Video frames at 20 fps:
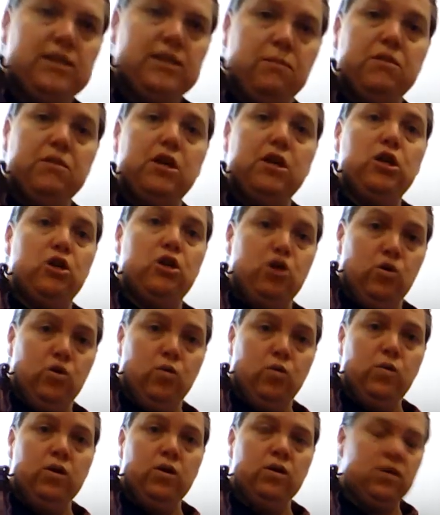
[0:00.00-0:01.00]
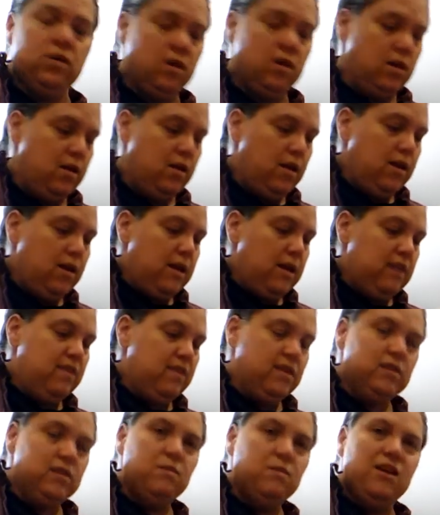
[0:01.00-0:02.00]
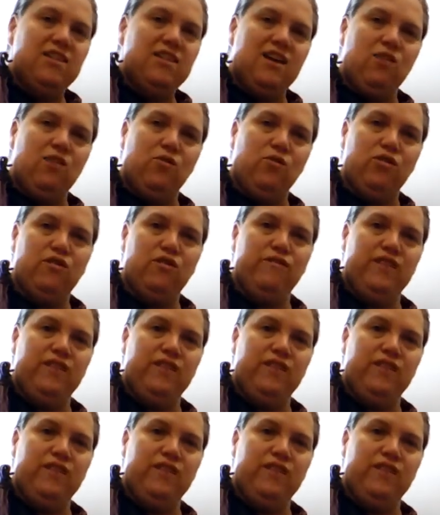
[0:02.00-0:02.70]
something new, And this month I ordered